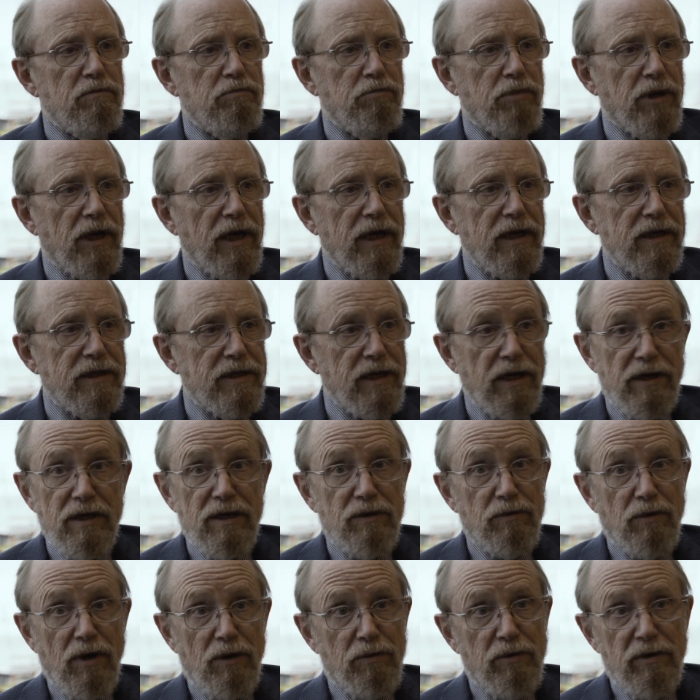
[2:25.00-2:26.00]
but I can tell
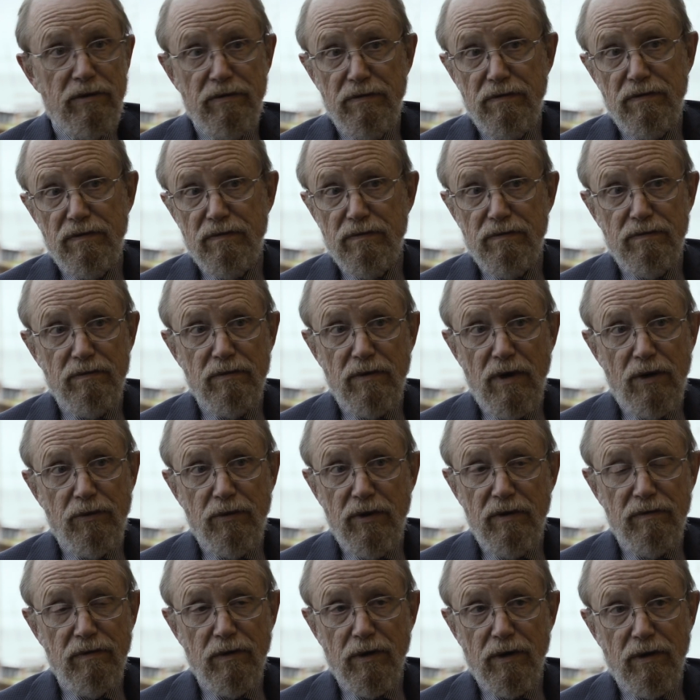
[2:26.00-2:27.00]
you what we've
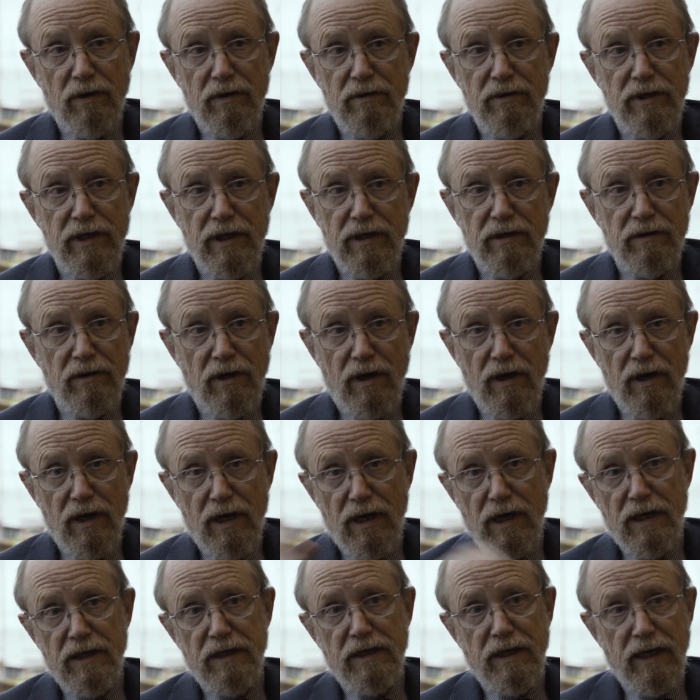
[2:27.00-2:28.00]
learned in our
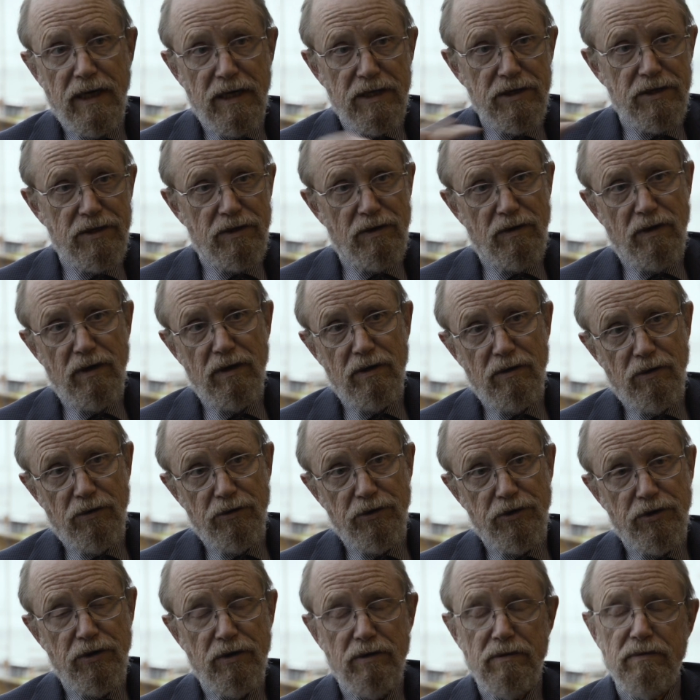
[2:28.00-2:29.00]
context, in our
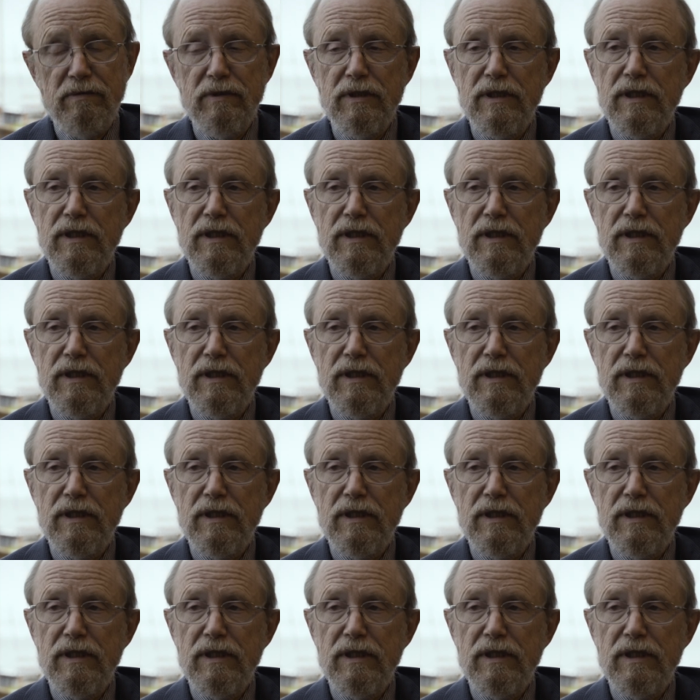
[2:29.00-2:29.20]
culture.